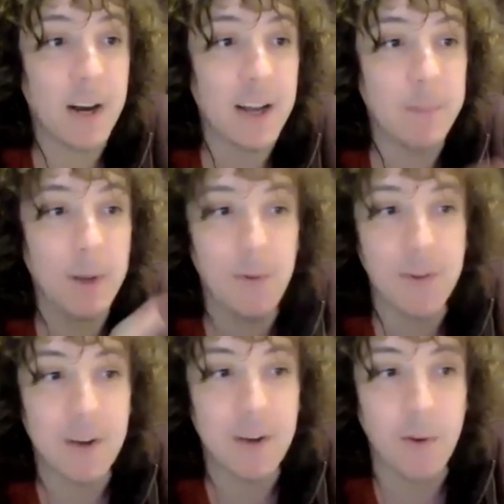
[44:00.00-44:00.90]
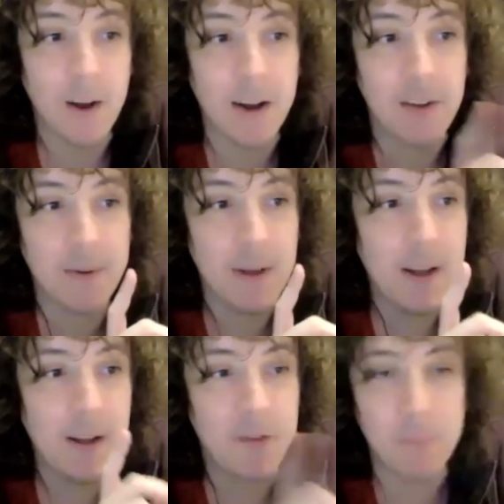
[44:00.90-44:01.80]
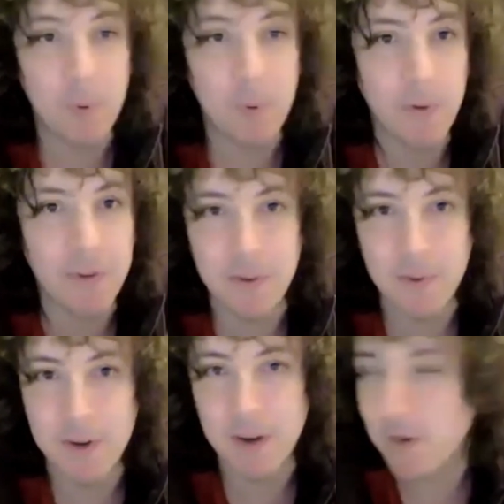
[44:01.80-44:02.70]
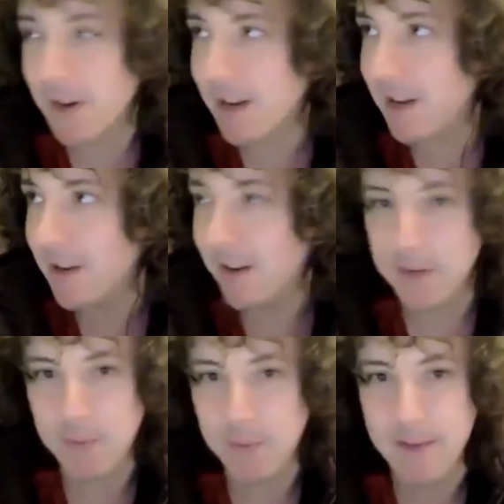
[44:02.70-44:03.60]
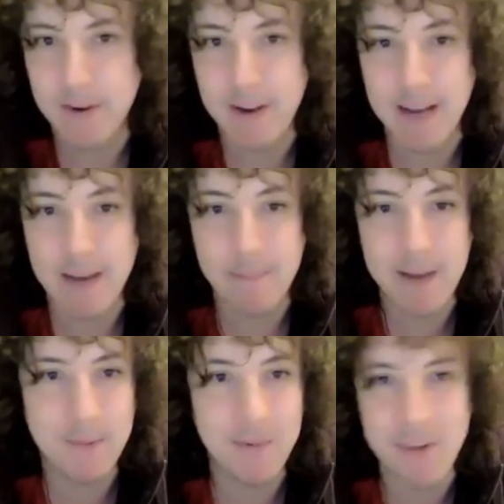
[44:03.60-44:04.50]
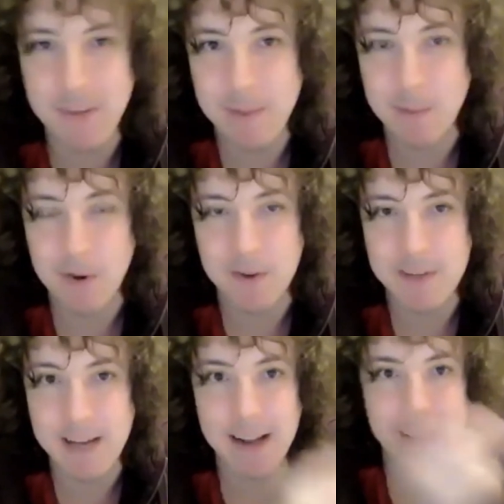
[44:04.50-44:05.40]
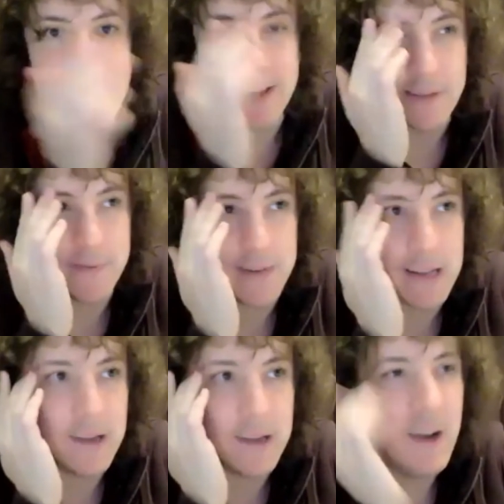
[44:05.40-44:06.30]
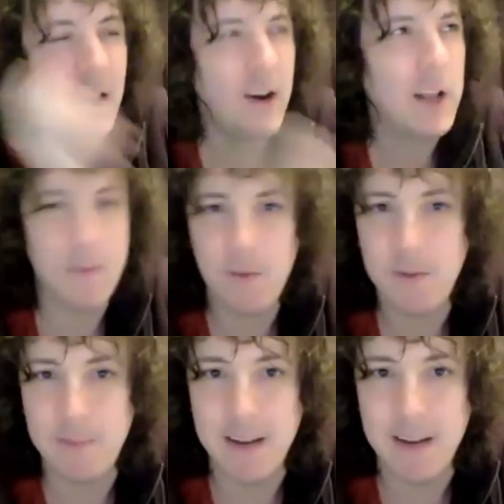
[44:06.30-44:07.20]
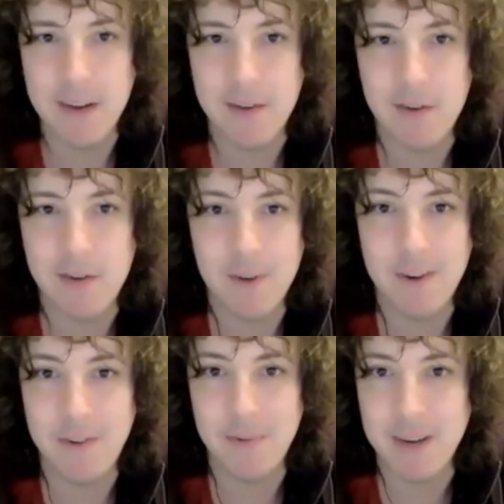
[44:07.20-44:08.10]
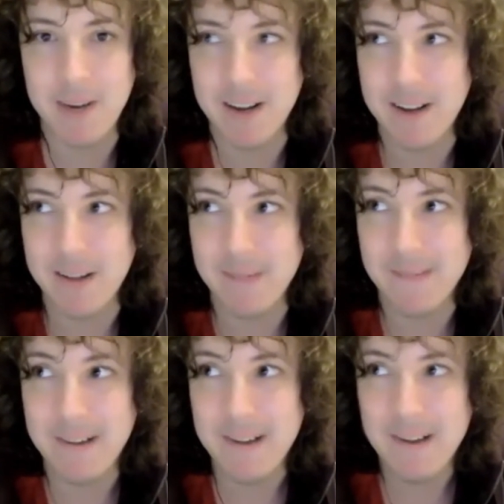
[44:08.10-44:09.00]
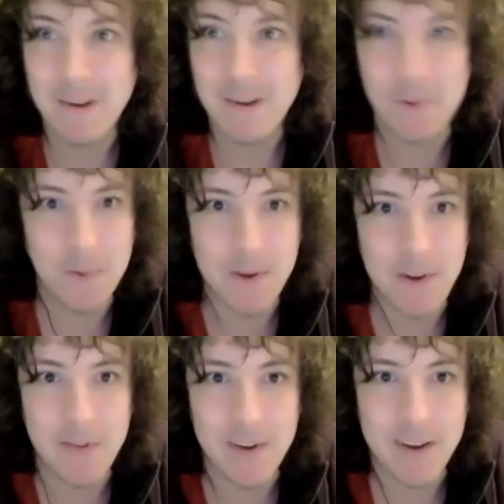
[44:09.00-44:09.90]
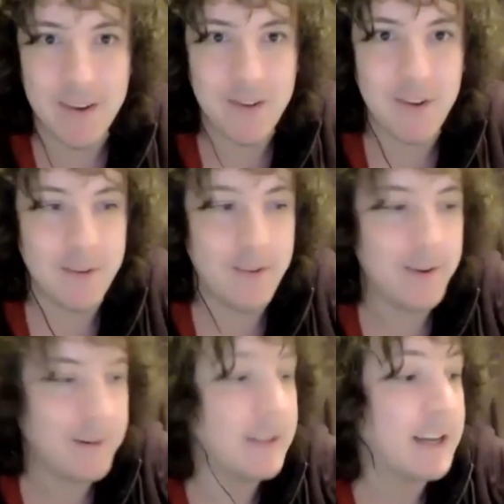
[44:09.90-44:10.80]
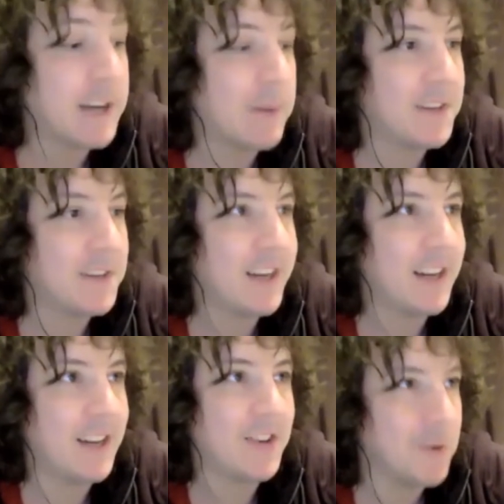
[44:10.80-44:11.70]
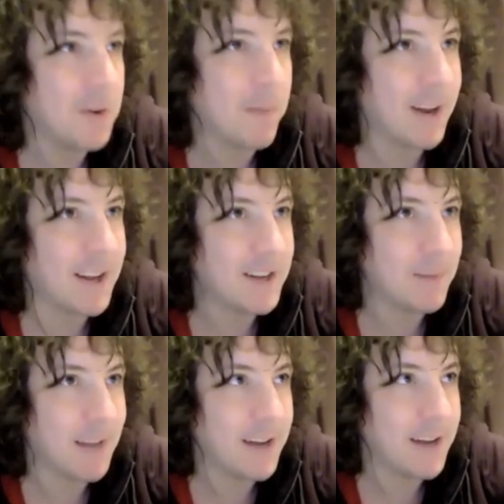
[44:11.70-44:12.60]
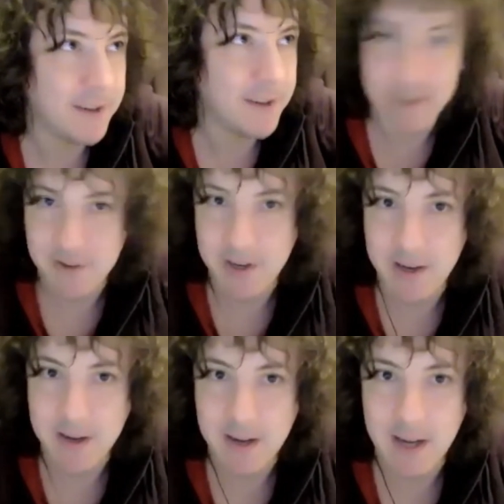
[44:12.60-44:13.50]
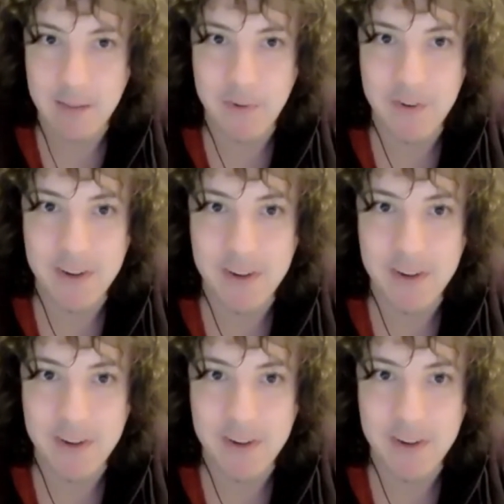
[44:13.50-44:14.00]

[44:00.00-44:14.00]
music or like sports, snooker, cricket, darts, whatever, in that people see people on telly and they think, oh, they've always been that good, whereas really all these things, they don't see these snooker players playing in the dingy clubs that